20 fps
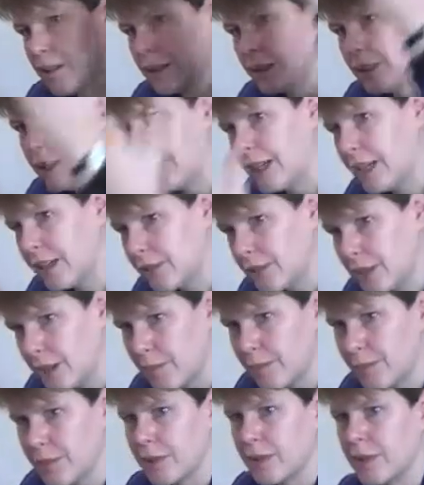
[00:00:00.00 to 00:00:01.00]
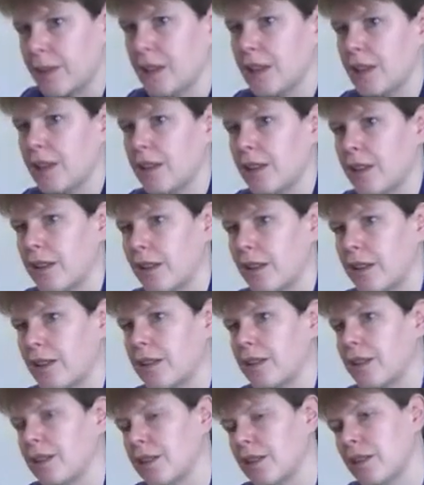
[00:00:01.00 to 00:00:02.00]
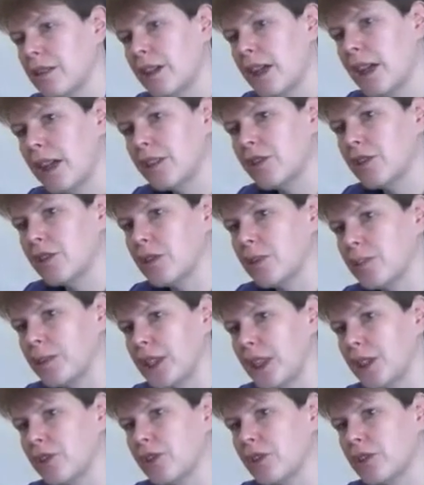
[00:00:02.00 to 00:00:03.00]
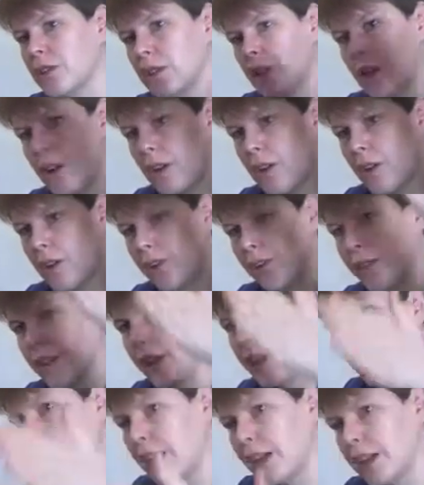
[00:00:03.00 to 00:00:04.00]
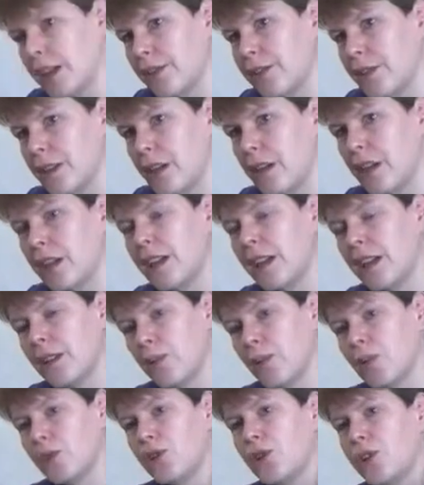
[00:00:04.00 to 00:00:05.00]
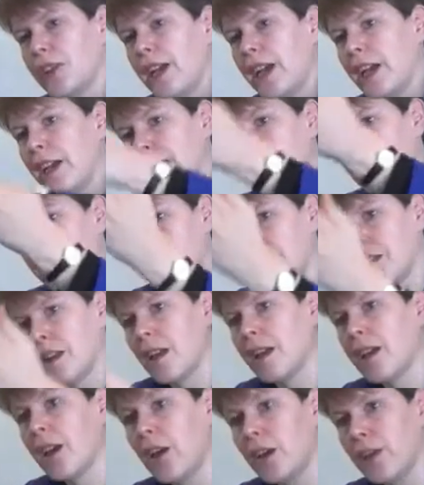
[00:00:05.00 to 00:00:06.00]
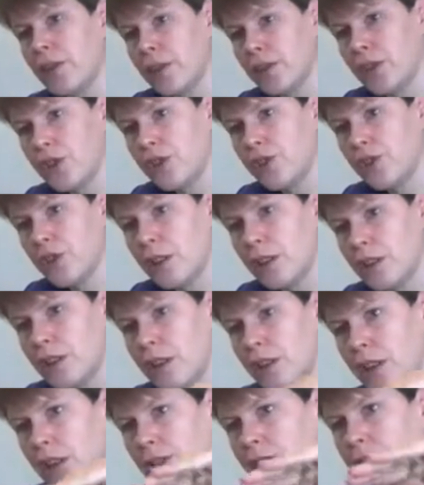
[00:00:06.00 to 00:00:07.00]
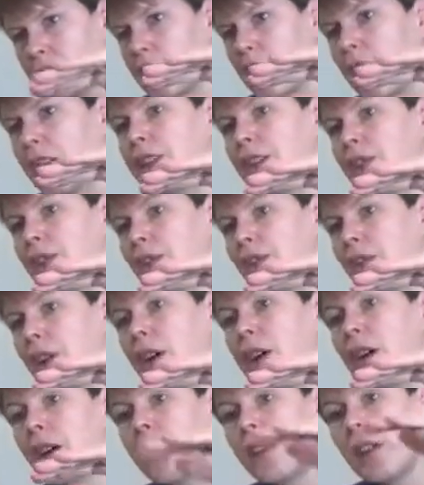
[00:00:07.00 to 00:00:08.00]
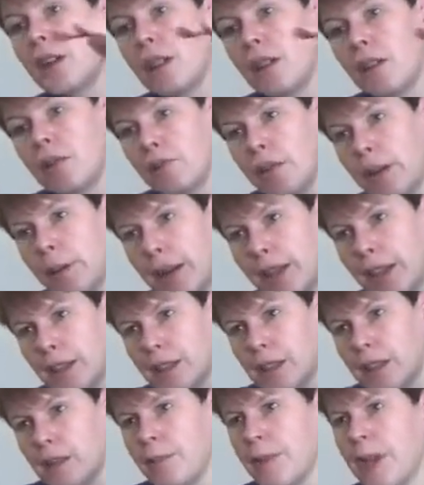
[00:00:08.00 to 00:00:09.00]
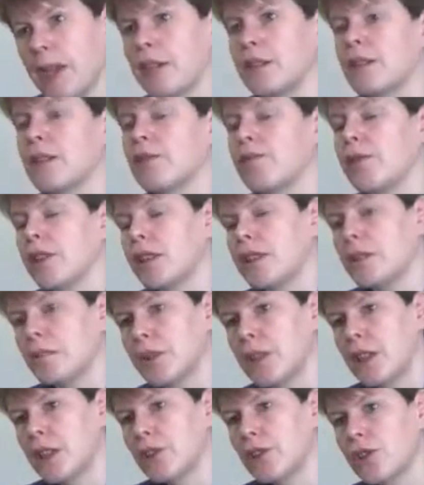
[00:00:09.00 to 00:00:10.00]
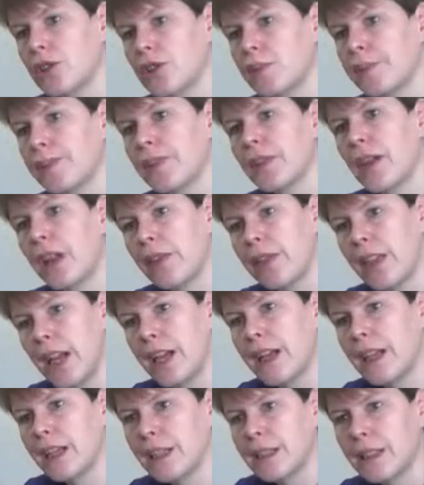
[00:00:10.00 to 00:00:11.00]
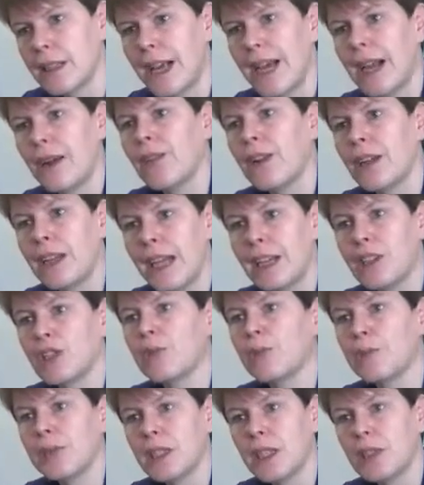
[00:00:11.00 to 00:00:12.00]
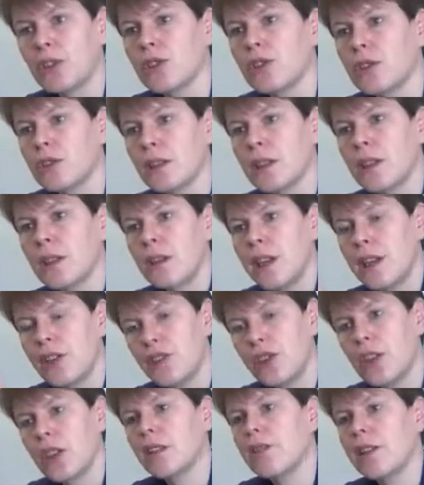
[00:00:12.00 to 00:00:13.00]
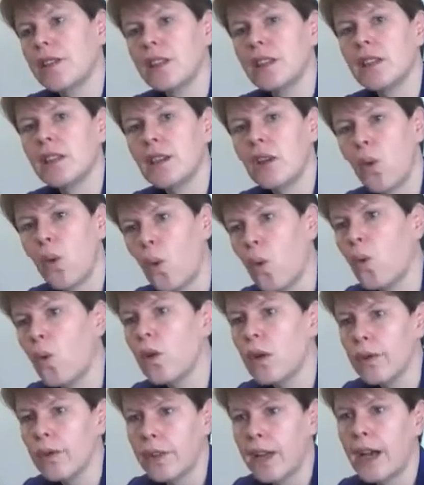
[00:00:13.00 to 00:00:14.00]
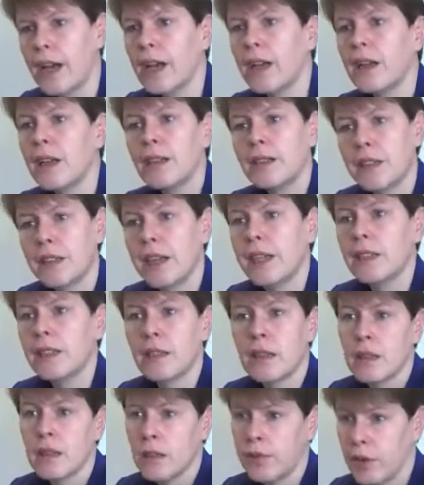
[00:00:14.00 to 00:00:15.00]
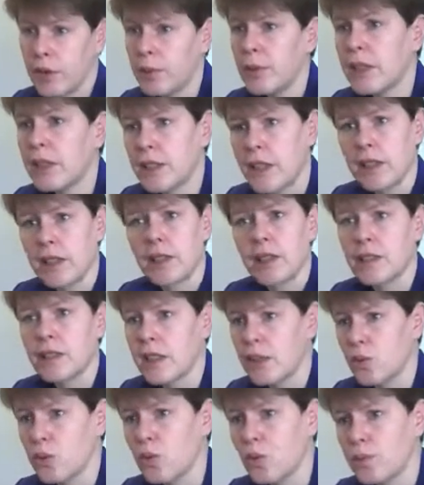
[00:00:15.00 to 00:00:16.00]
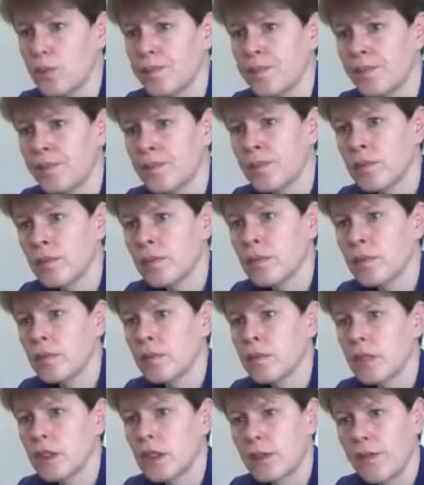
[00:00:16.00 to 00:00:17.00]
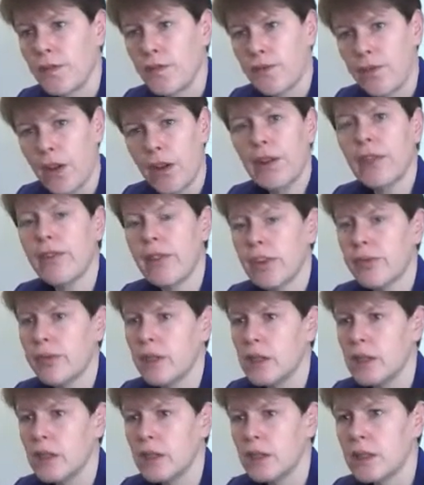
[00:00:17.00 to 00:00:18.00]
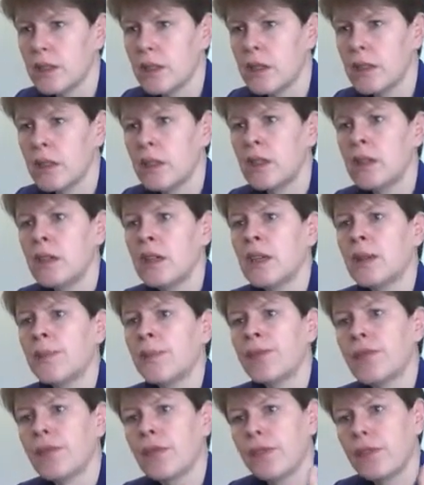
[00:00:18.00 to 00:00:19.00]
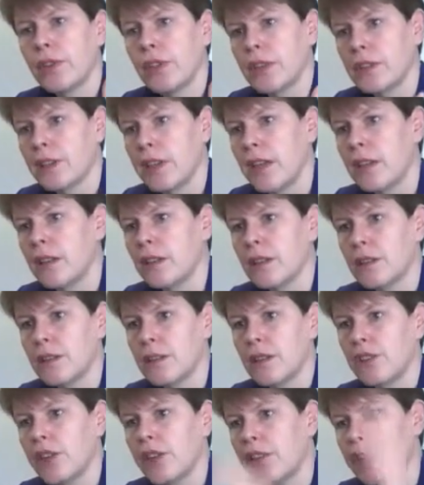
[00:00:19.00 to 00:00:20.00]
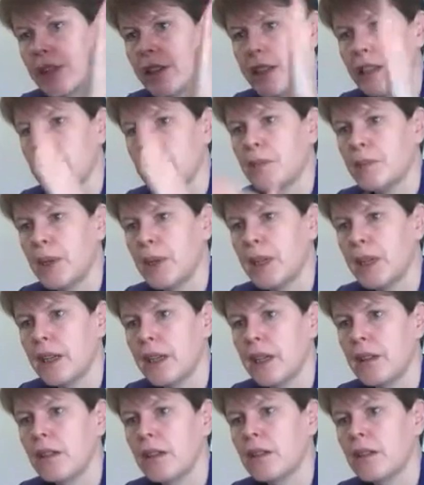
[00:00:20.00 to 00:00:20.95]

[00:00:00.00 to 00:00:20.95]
down comes the electrical potential on the negative side, and what you get is a slight overshoot as it goes slightly too far, and then it rebalances back to the resting potential. And that is how an action potential is generated, and all of that takes a few milliseconds, that's all. It's very, very fast for the cell to generate this spike,